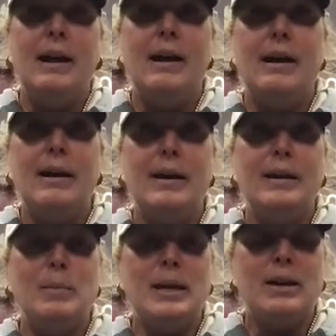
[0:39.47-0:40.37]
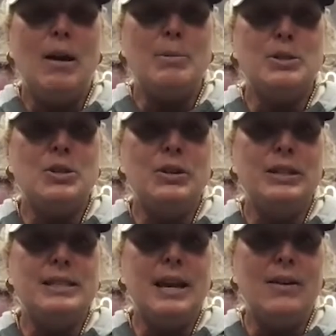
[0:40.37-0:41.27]
and make our
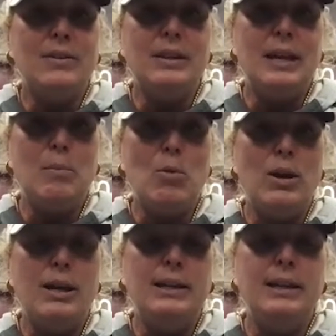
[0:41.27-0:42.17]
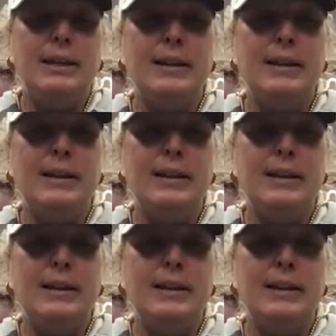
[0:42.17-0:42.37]
opportunities count in game one.